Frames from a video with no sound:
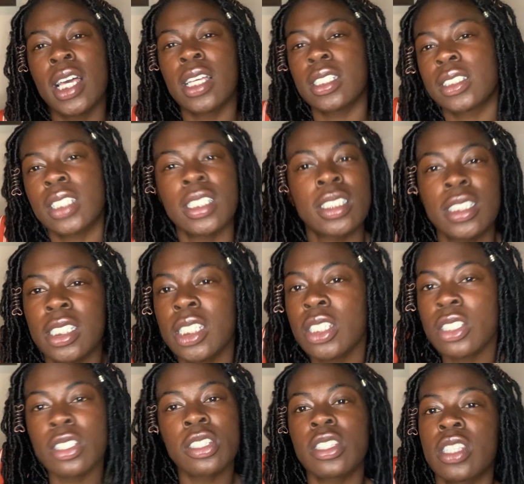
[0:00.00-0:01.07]
does
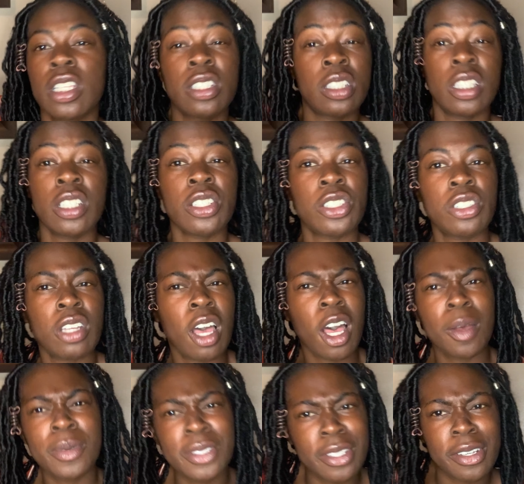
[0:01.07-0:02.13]
this job
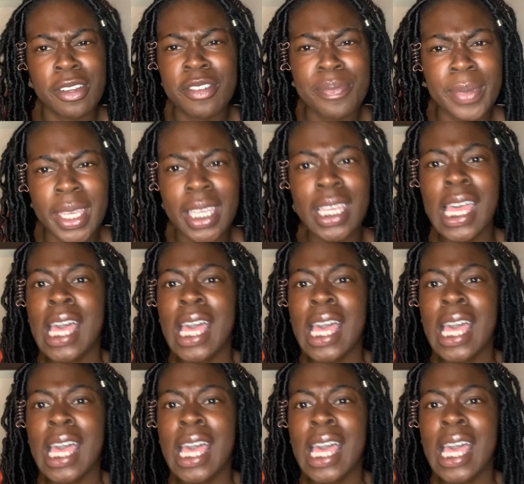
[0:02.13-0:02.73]
serve me?